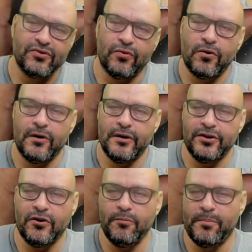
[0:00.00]
or
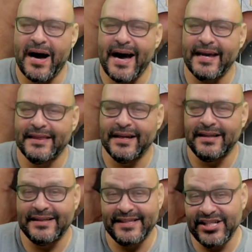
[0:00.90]
you could buy
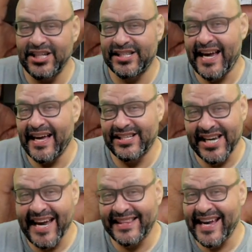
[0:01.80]
the
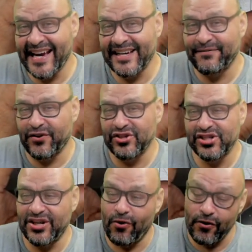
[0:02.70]
J-Tech
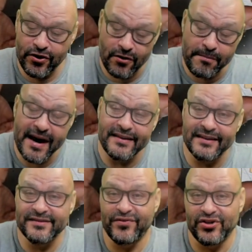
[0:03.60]
version, or you can buy
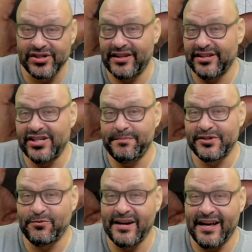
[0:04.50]
this version, the
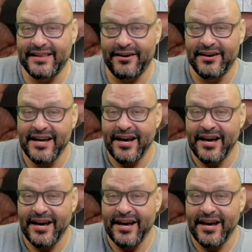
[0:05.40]
cheapest one out there.